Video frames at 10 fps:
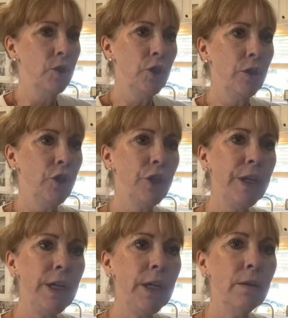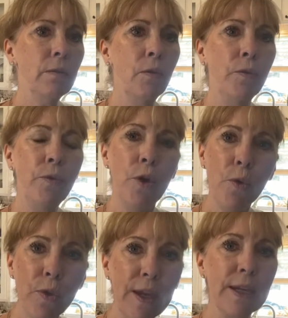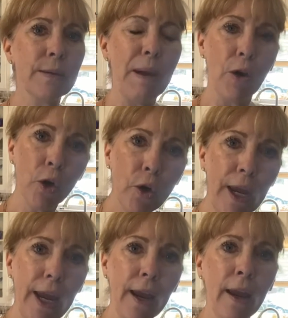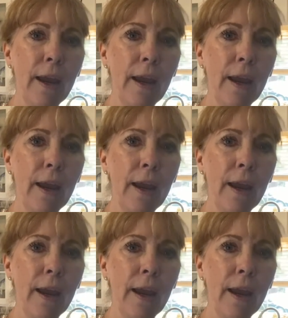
She knew things about cooking